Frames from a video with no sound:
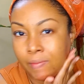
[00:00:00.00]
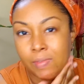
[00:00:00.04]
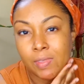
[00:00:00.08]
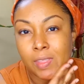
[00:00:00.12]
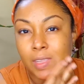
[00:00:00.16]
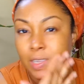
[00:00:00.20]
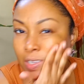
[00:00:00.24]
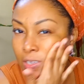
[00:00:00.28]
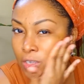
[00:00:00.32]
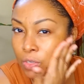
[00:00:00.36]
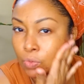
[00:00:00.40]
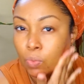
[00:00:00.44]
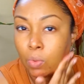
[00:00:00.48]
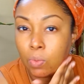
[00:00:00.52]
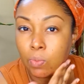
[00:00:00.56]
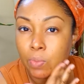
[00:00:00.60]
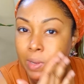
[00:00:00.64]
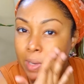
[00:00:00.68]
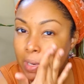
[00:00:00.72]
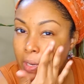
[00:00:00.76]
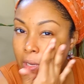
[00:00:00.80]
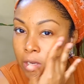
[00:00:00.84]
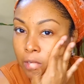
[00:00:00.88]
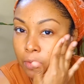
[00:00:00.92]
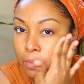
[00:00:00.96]
This is what
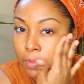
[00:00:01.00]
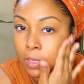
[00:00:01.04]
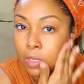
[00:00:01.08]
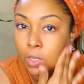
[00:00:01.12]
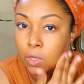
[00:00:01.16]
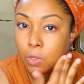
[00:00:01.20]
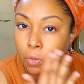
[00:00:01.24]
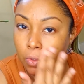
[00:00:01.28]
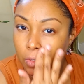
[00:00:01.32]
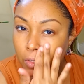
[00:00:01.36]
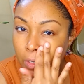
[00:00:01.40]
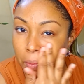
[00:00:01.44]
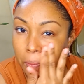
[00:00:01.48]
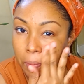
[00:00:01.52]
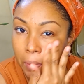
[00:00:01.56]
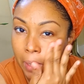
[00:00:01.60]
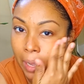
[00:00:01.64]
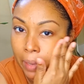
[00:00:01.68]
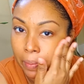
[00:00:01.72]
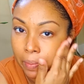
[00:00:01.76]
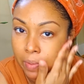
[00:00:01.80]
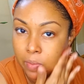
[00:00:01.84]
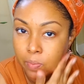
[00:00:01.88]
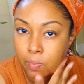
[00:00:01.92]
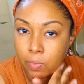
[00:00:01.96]
we need to be using,
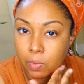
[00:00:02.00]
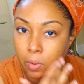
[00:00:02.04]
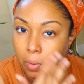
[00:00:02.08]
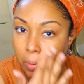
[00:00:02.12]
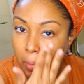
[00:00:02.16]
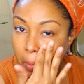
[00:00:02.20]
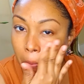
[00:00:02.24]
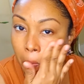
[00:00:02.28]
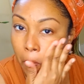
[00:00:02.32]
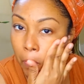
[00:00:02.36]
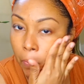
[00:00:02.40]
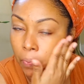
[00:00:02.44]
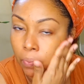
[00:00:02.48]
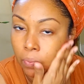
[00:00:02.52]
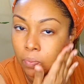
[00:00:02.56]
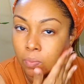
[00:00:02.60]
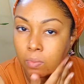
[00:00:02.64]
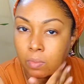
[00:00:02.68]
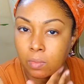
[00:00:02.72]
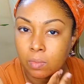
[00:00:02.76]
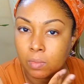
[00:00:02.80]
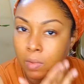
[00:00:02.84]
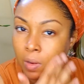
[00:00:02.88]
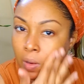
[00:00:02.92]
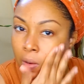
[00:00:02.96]
Black people.
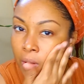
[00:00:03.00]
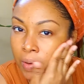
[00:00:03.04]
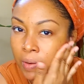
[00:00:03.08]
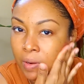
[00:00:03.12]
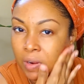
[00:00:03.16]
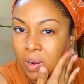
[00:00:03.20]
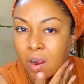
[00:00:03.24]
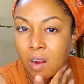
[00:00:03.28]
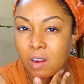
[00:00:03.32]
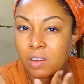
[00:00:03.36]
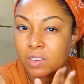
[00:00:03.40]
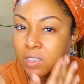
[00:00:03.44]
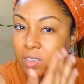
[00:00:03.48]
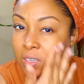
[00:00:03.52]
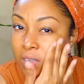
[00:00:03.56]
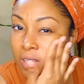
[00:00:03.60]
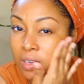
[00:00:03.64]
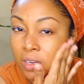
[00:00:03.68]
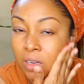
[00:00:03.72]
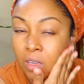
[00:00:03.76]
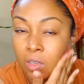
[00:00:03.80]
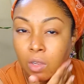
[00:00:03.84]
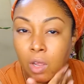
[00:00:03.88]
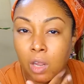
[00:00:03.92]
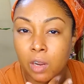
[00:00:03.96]
Our
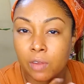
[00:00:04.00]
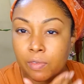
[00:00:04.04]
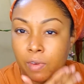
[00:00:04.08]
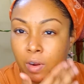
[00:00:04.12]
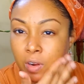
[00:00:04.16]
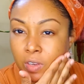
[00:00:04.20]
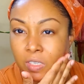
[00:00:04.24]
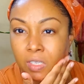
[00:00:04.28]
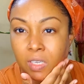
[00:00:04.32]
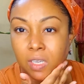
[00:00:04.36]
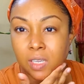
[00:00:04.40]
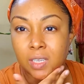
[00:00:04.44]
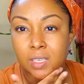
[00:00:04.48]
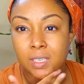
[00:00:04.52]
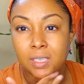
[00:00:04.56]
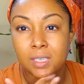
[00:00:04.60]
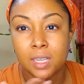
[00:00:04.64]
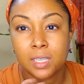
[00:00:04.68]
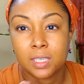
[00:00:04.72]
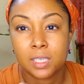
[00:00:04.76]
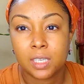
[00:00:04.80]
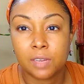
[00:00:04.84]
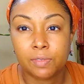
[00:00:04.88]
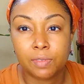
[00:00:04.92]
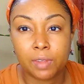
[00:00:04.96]
skin, a lot of our skin is
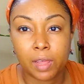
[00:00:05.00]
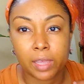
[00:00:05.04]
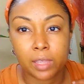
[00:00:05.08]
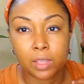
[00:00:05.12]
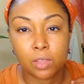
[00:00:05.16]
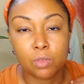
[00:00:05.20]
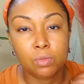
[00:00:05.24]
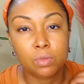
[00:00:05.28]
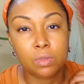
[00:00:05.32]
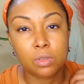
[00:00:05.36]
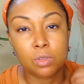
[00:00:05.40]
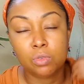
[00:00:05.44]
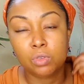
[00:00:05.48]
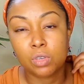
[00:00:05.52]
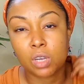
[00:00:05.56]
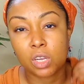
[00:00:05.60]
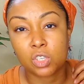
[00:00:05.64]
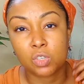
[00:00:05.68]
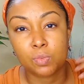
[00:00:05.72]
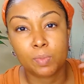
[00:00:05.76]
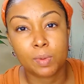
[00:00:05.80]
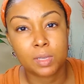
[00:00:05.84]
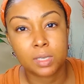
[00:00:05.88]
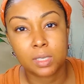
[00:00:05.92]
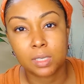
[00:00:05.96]
sensitive. Like you
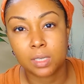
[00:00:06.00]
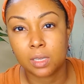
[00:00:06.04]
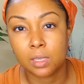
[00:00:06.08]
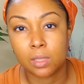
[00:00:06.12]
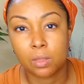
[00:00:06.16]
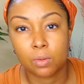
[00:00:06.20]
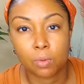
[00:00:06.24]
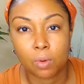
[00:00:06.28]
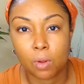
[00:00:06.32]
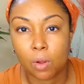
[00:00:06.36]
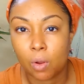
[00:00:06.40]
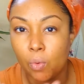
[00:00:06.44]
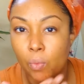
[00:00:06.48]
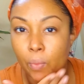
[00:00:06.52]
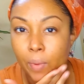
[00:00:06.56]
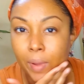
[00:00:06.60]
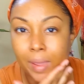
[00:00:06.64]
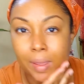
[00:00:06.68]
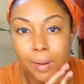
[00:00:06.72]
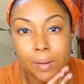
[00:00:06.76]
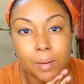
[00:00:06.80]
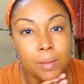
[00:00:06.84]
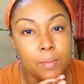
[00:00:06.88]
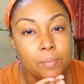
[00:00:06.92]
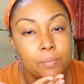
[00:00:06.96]
touch my skin the wrong
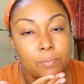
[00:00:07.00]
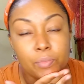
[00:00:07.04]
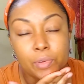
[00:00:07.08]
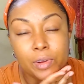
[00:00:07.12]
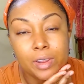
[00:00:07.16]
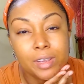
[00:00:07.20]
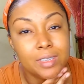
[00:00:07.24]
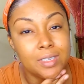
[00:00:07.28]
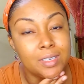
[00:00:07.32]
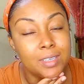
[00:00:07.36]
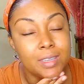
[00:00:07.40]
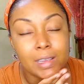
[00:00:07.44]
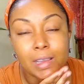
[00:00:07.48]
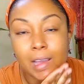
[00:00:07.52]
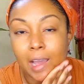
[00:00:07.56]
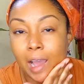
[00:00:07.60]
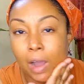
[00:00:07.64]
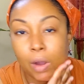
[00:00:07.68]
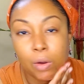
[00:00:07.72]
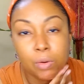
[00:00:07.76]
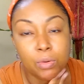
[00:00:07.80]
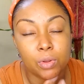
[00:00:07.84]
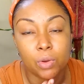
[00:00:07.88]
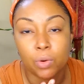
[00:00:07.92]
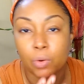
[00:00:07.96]
way, it breaks
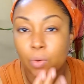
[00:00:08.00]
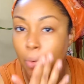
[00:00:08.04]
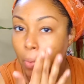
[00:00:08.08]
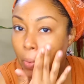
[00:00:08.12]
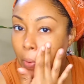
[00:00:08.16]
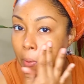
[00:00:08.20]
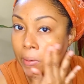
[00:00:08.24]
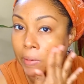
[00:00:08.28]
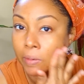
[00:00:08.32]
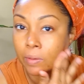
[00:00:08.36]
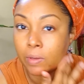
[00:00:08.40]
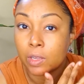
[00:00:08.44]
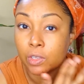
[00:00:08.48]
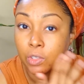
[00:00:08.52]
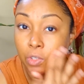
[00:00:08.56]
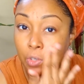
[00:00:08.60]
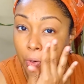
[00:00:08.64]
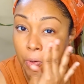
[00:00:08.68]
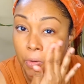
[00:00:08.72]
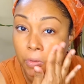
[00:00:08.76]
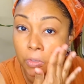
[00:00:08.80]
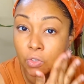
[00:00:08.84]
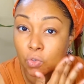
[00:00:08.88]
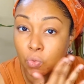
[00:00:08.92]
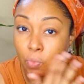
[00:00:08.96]
out or it
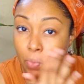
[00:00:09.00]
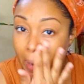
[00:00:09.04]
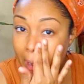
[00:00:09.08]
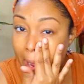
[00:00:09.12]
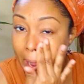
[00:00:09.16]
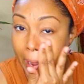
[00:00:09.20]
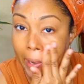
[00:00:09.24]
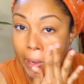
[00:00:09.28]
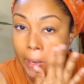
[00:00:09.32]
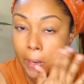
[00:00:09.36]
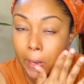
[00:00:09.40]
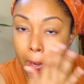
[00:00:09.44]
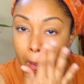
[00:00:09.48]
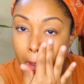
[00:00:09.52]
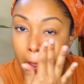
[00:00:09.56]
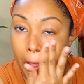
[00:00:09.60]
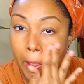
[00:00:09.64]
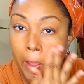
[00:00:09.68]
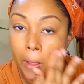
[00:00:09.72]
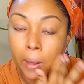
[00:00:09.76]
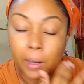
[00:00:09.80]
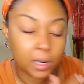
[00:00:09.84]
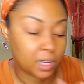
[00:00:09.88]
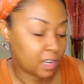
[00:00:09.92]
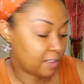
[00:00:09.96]
turns red.
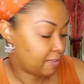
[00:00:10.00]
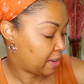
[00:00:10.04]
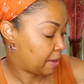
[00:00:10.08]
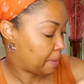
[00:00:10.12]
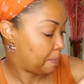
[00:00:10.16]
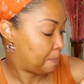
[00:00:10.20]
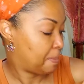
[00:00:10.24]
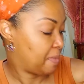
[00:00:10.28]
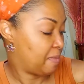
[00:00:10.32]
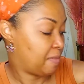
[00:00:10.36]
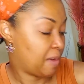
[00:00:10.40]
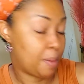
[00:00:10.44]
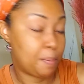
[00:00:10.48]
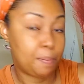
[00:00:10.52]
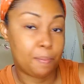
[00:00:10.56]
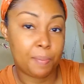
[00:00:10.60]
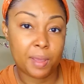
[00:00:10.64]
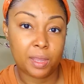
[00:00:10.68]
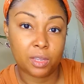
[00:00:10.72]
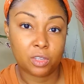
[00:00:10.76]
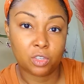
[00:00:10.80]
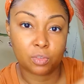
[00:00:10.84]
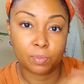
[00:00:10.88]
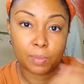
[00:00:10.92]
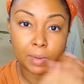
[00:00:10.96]
If I
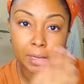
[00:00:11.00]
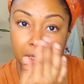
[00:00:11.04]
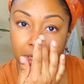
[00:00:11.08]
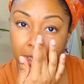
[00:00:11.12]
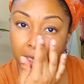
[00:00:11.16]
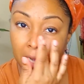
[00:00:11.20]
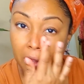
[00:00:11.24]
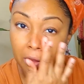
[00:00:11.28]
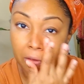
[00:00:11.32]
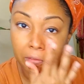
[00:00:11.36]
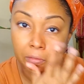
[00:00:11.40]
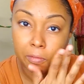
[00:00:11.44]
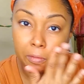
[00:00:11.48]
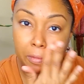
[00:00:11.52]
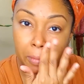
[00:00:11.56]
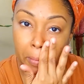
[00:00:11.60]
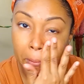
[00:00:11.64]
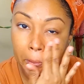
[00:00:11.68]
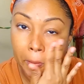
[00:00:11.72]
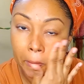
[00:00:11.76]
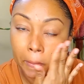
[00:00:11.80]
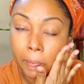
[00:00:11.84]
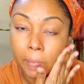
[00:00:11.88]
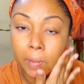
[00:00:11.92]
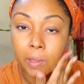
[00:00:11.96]
pinch myself,
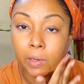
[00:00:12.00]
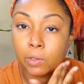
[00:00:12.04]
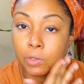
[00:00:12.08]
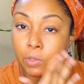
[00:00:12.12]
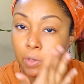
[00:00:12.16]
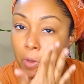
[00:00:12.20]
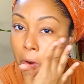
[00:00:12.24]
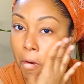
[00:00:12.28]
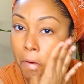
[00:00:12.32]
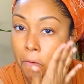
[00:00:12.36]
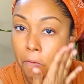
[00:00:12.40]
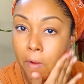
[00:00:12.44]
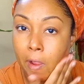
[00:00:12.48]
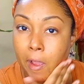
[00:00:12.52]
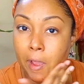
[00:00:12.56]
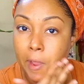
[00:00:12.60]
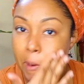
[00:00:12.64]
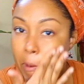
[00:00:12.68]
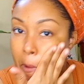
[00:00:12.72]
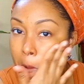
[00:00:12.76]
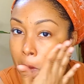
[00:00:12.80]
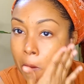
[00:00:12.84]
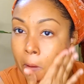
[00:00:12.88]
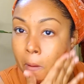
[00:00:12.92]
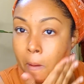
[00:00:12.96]
it'll turn
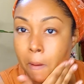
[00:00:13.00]
red.